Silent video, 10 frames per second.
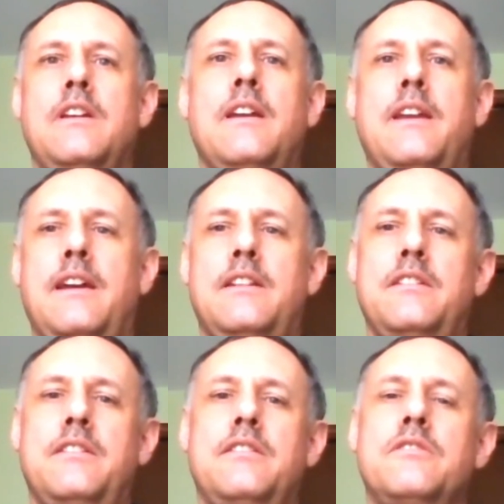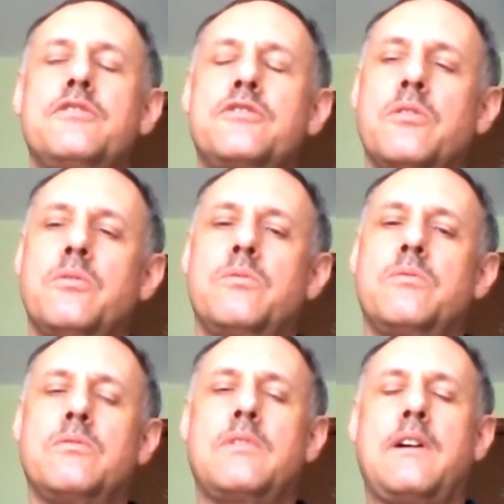And so
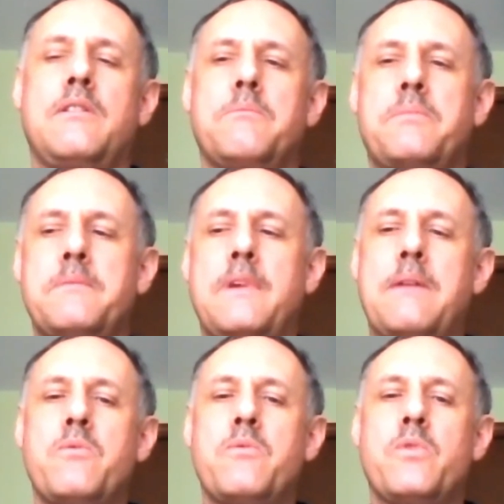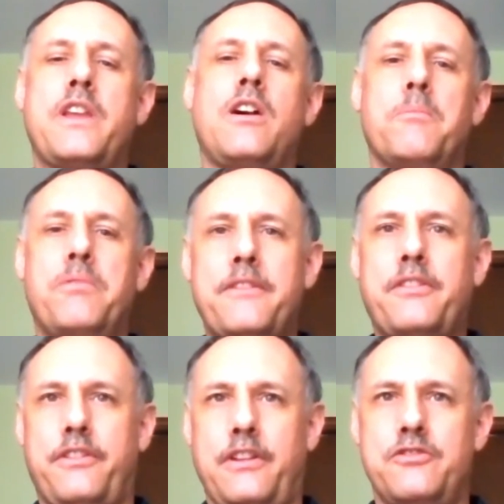I'm what they call a
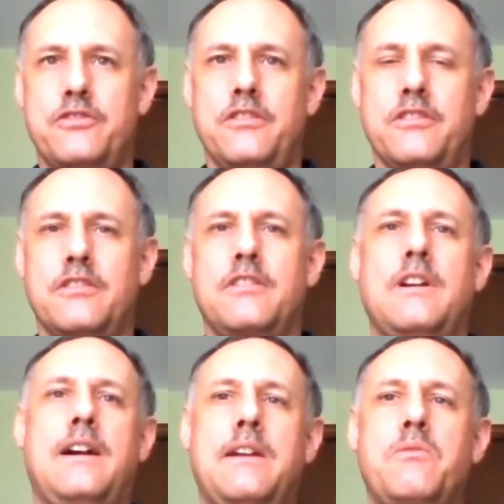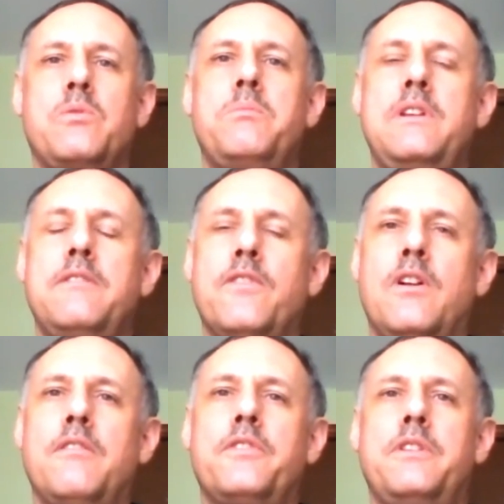process engineer. I would be
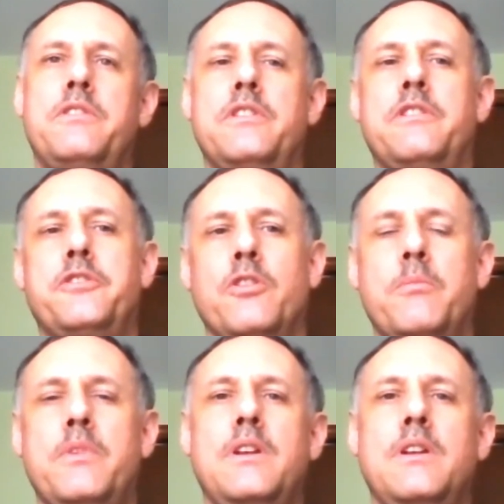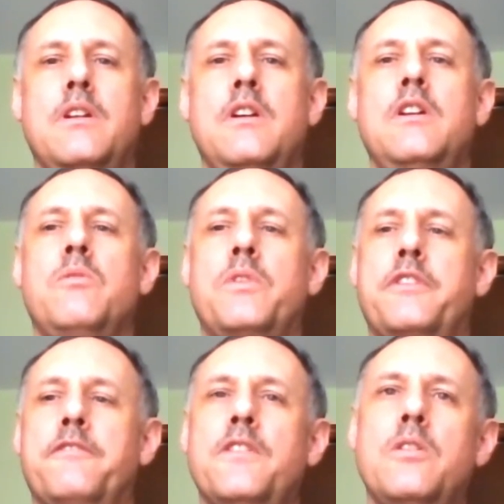involved in determining what
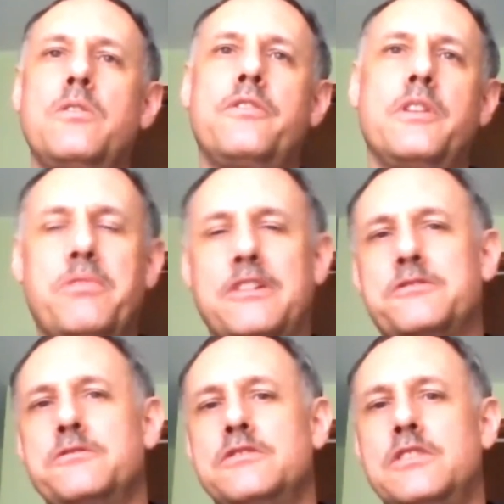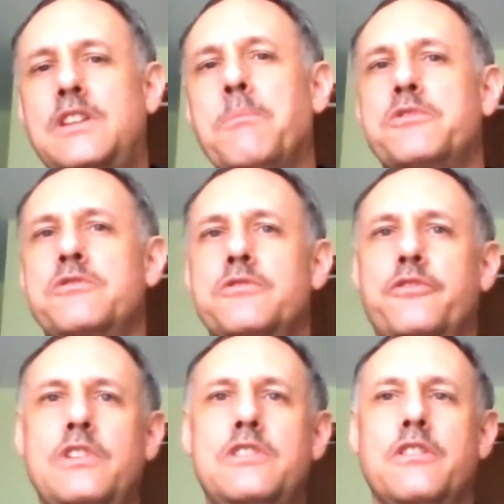the flows and the pressures and the temperatures
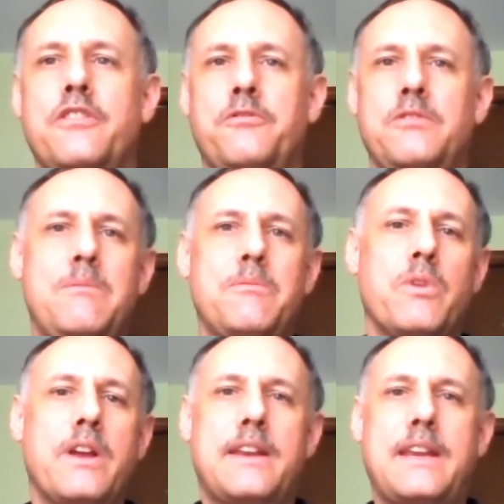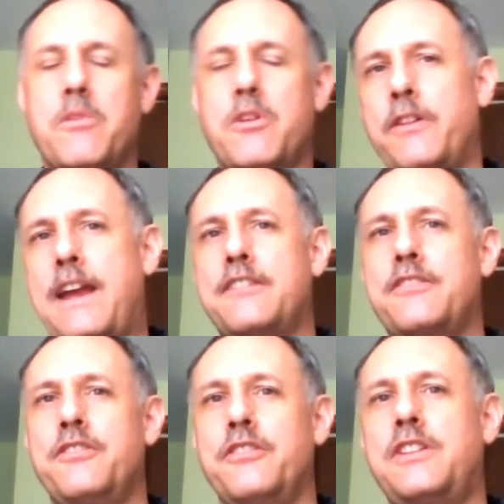for each of the streams, and what kind of chemical
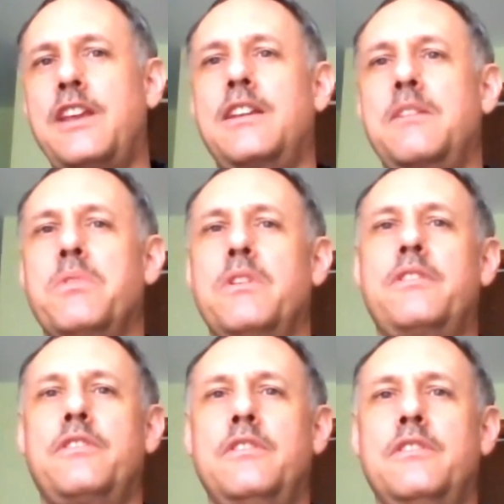reactions are taking place